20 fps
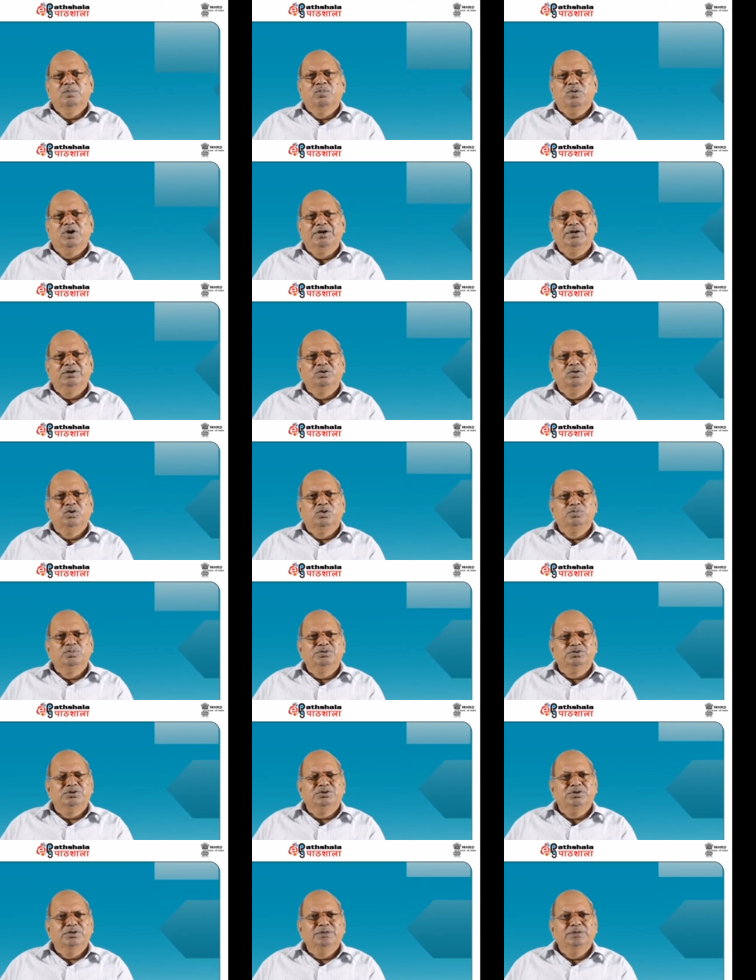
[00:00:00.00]
point
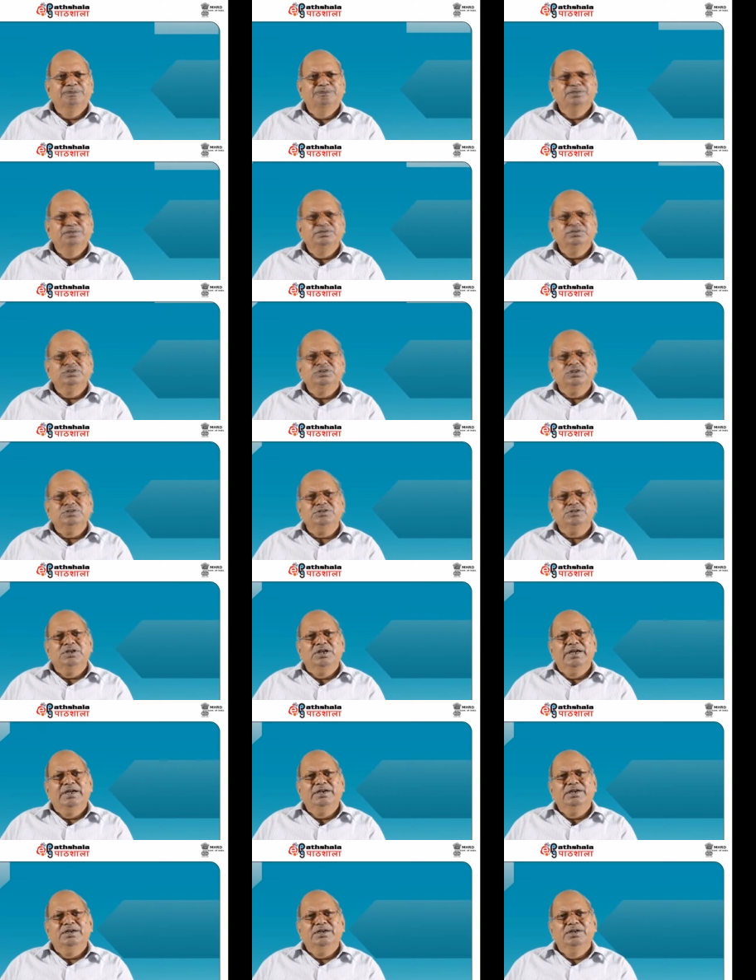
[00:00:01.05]
groups. Just
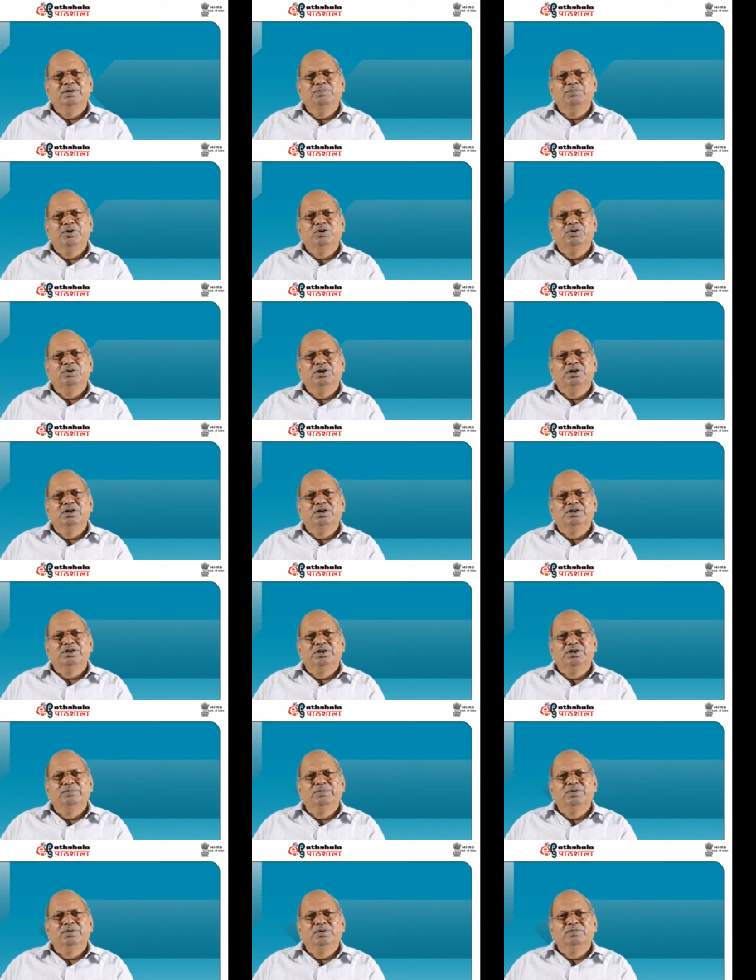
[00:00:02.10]
like in periodical
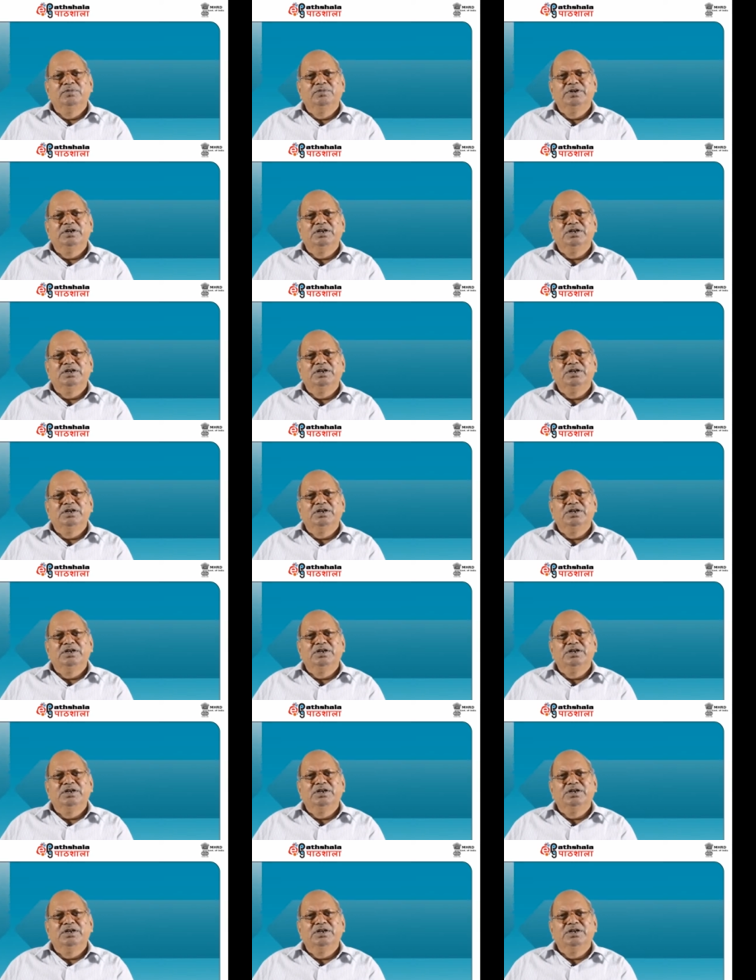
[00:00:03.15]
table, we